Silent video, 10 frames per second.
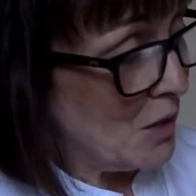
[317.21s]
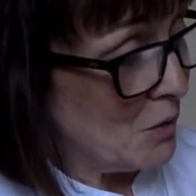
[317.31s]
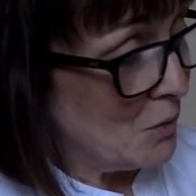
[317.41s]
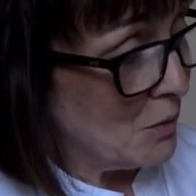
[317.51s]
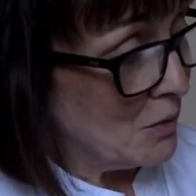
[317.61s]

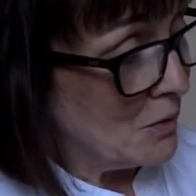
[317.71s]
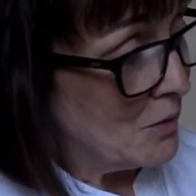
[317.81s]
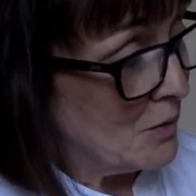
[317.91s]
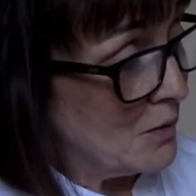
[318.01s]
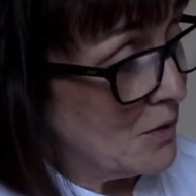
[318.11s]
Oh,
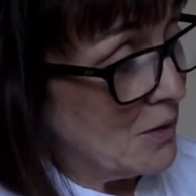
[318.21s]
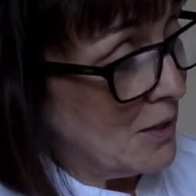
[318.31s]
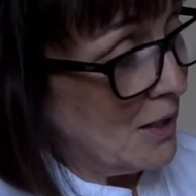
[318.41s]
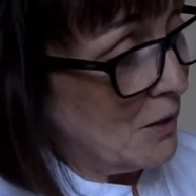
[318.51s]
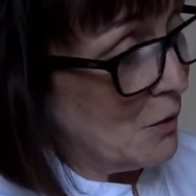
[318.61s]

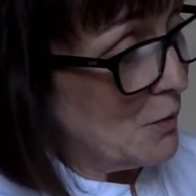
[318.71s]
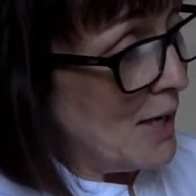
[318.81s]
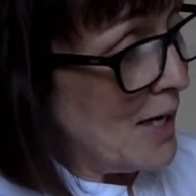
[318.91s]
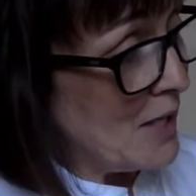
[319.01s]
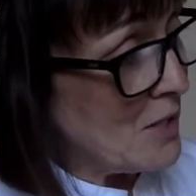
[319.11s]
hello,
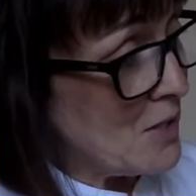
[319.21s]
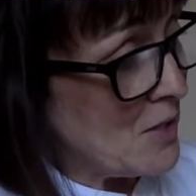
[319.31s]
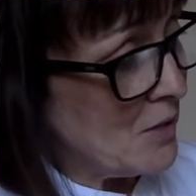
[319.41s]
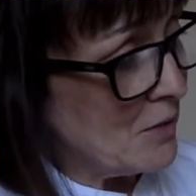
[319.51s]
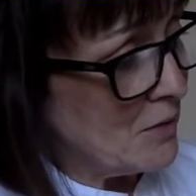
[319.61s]
Rex.